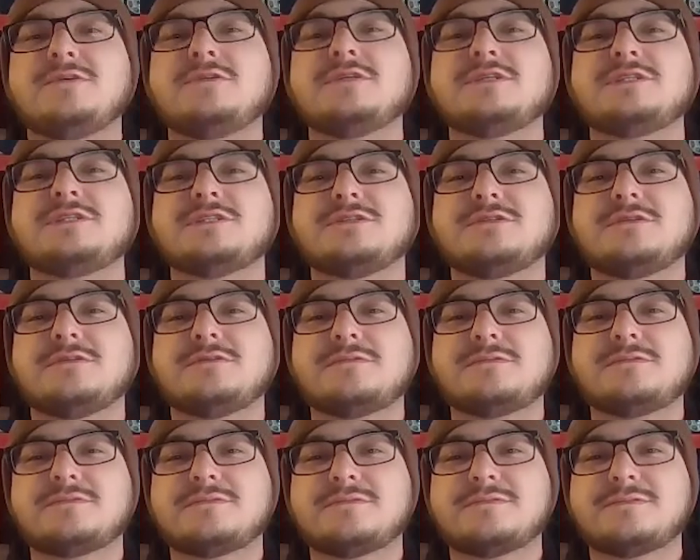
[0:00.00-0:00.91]
you listen
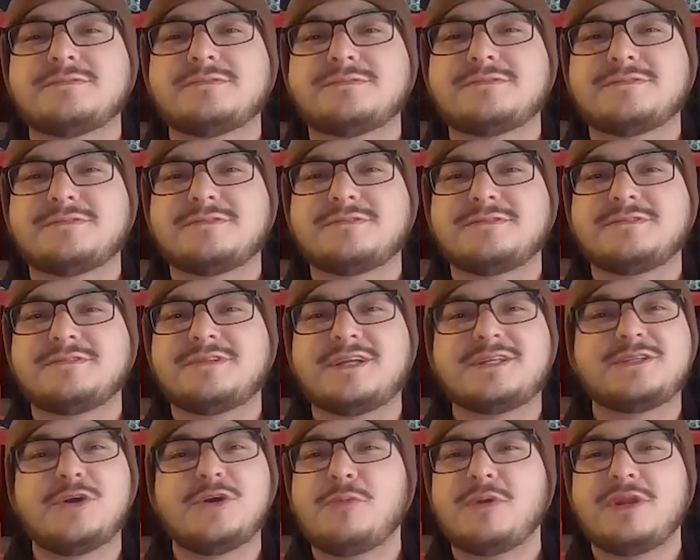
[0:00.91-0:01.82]
to
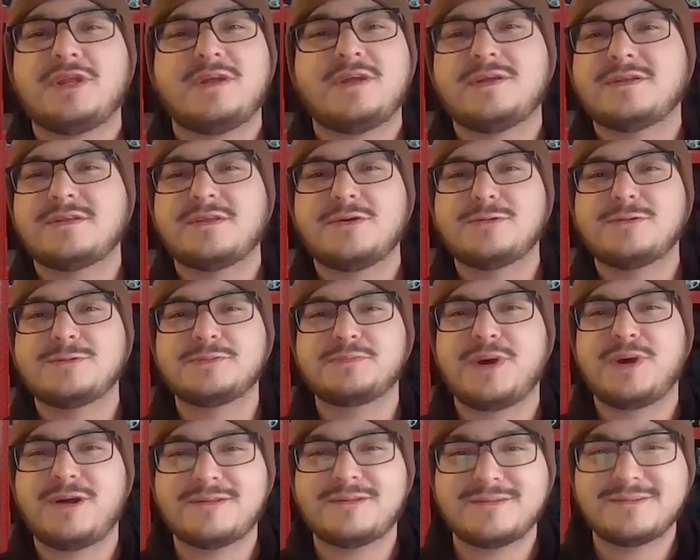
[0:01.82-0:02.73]
that nobody knows
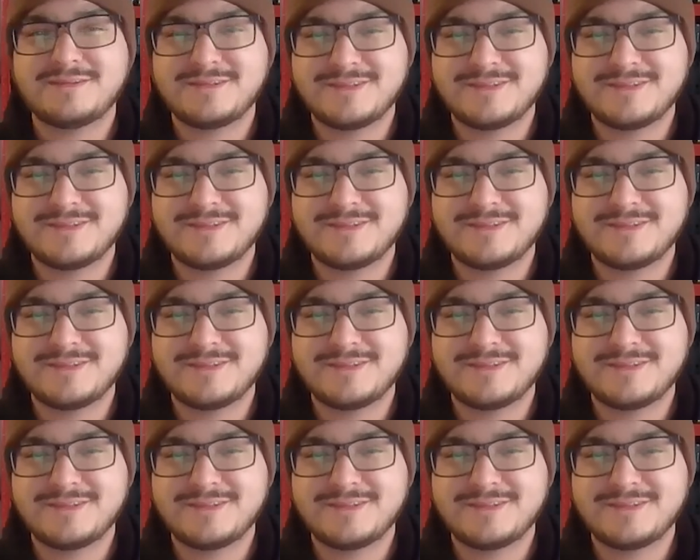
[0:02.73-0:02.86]
about?